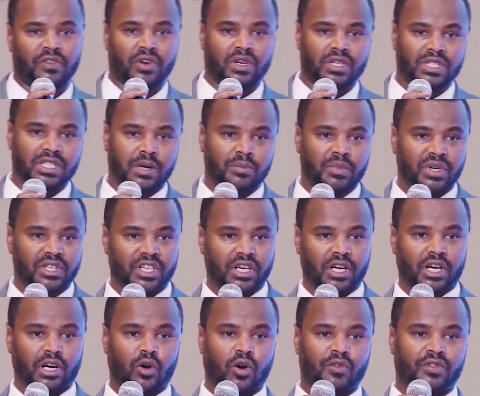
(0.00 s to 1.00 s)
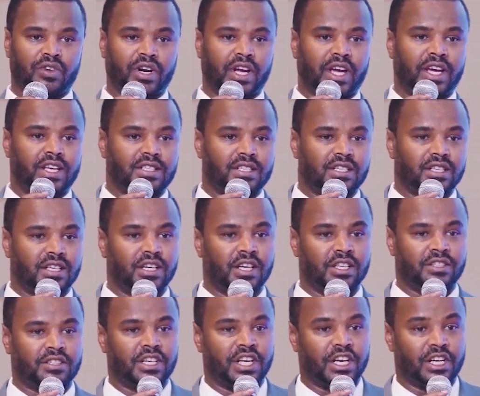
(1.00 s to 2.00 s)
for example, there are over 80
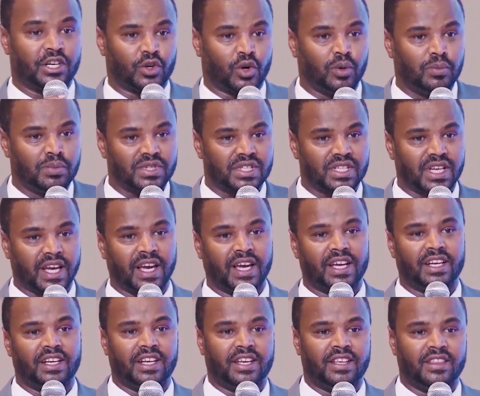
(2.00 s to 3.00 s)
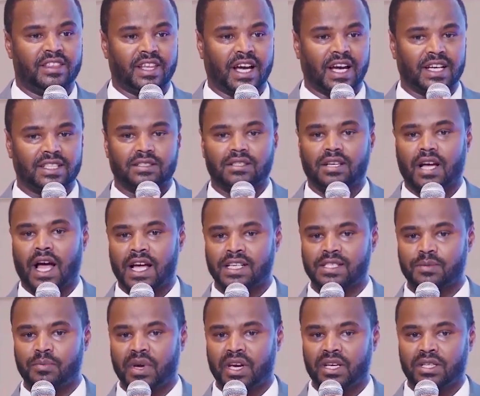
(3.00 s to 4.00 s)
ethnic groups, and in that
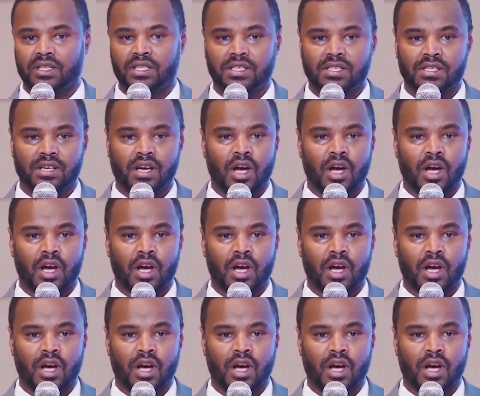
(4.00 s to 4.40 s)
aspect,